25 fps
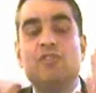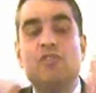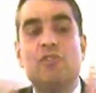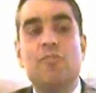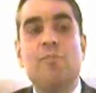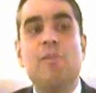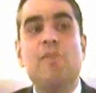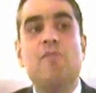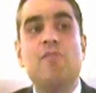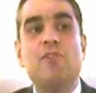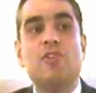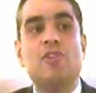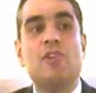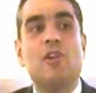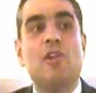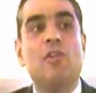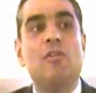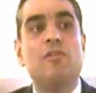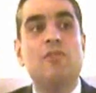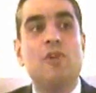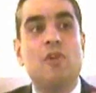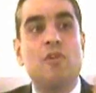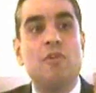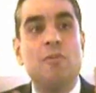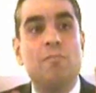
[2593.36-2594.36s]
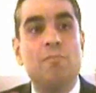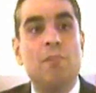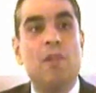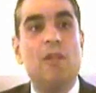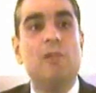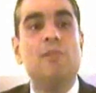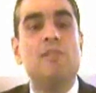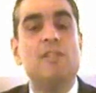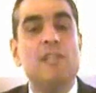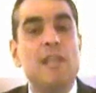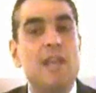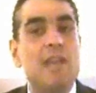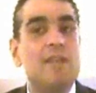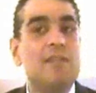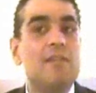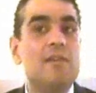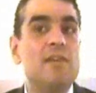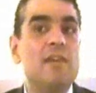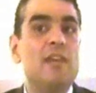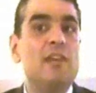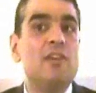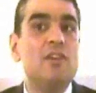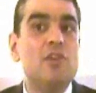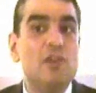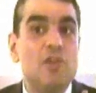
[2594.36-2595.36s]
It should be resolved on a
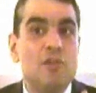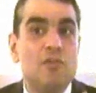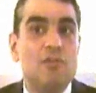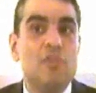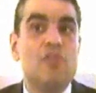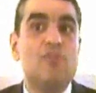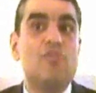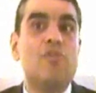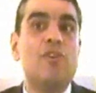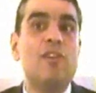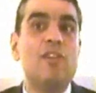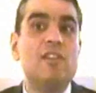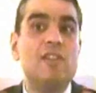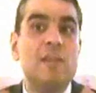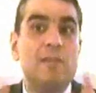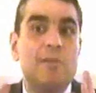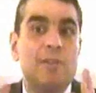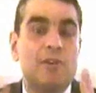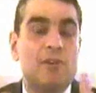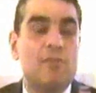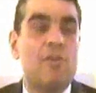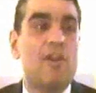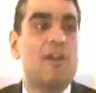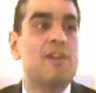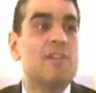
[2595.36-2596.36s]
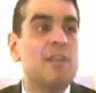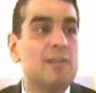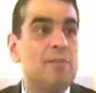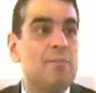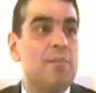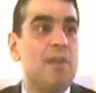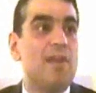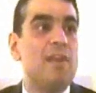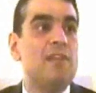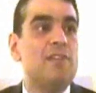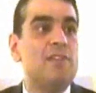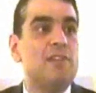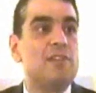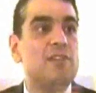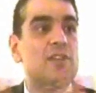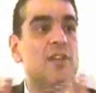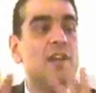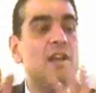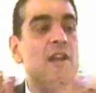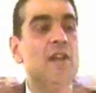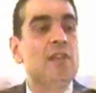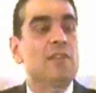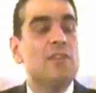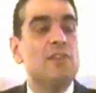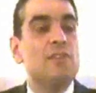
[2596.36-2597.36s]
multi-ethnic, unitary, democratic
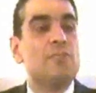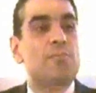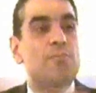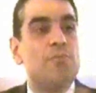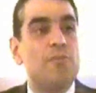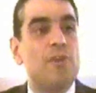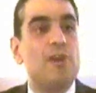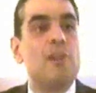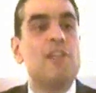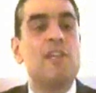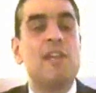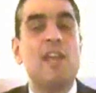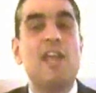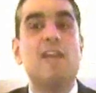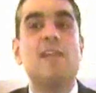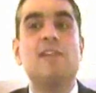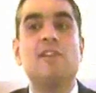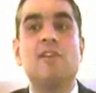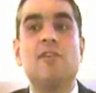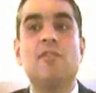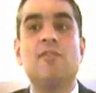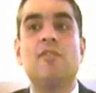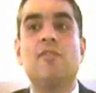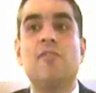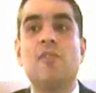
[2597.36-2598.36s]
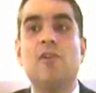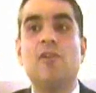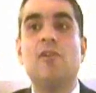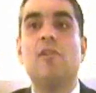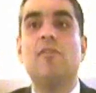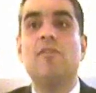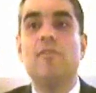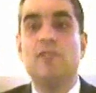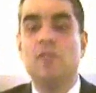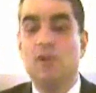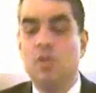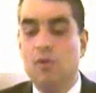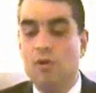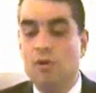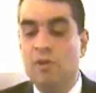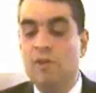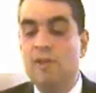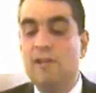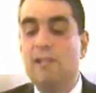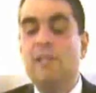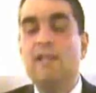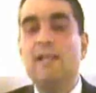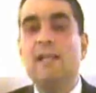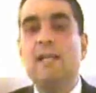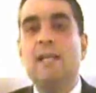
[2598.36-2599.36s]
basis that's predicated on the rule of
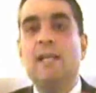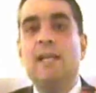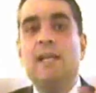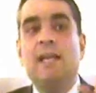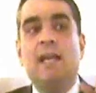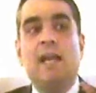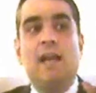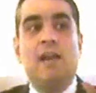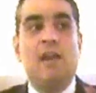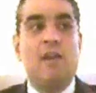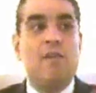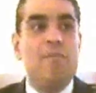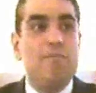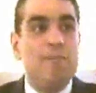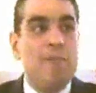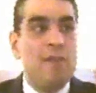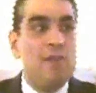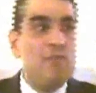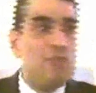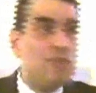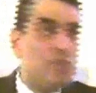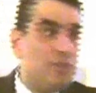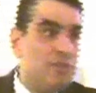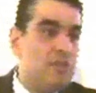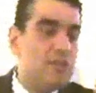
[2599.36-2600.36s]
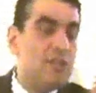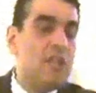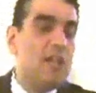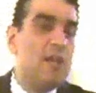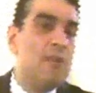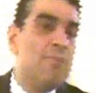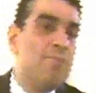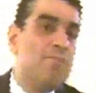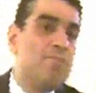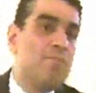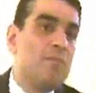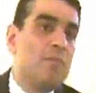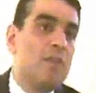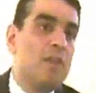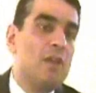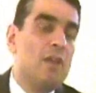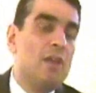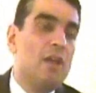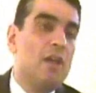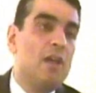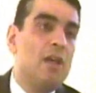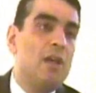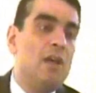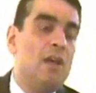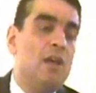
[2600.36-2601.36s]
law. And I've mentioned
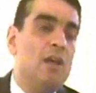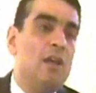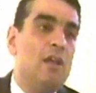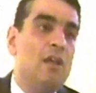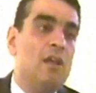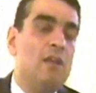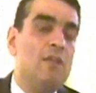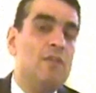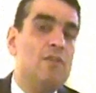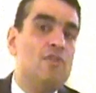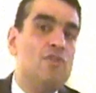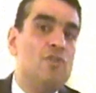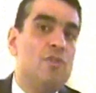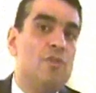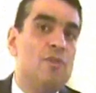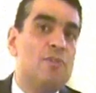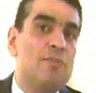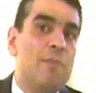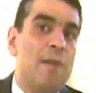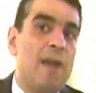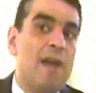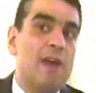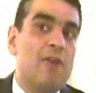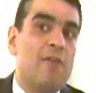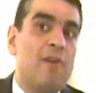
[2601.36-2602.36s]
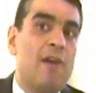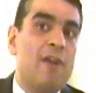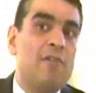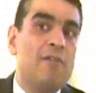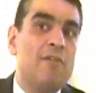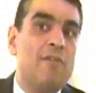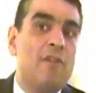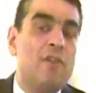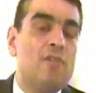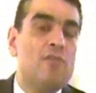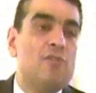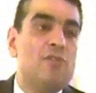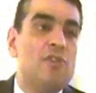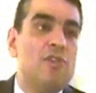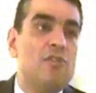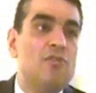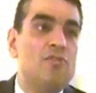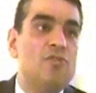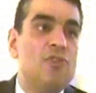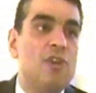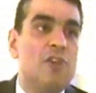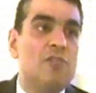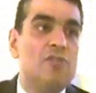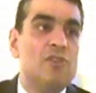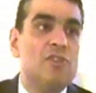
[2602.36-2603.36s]
the Jewish background of those
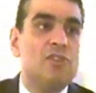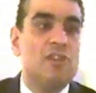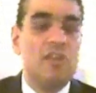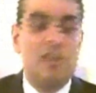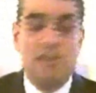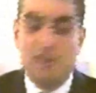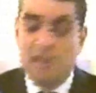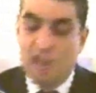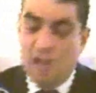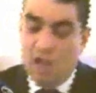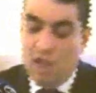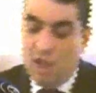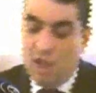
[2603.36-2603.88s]
2 judges.